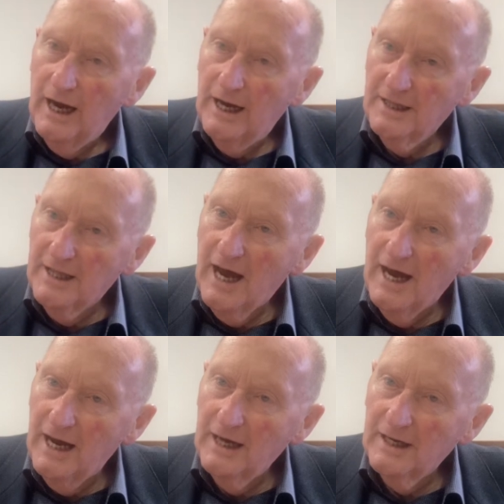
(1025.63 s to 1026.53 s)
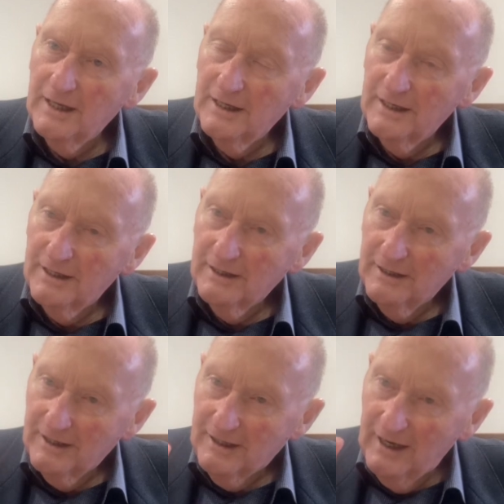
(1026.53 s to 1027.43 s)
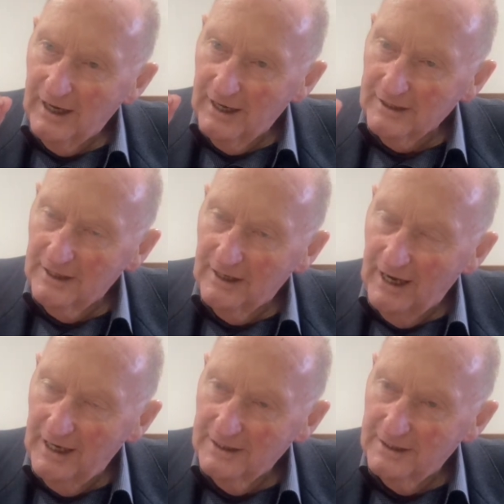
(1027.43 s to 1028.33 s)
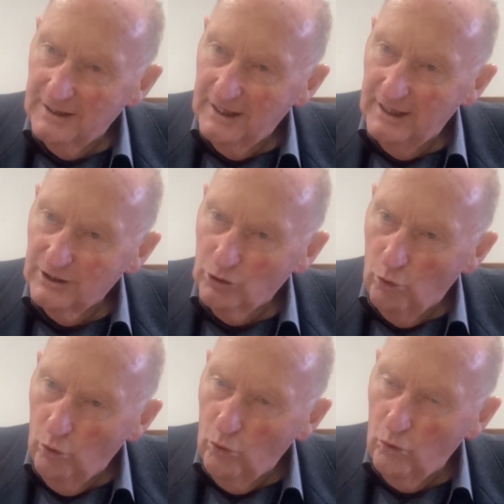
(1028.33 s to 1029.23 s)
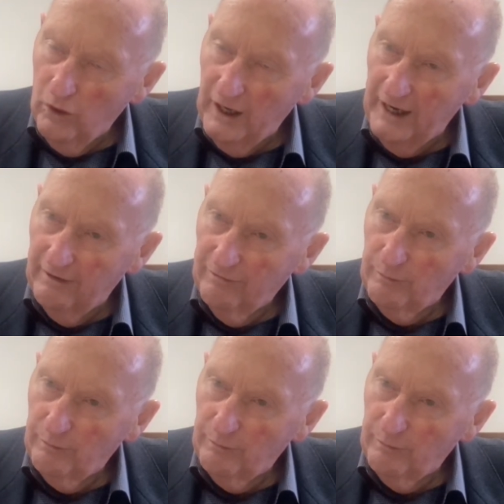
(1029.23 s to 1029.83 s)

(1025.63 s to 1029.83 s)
And that characterized his whole life,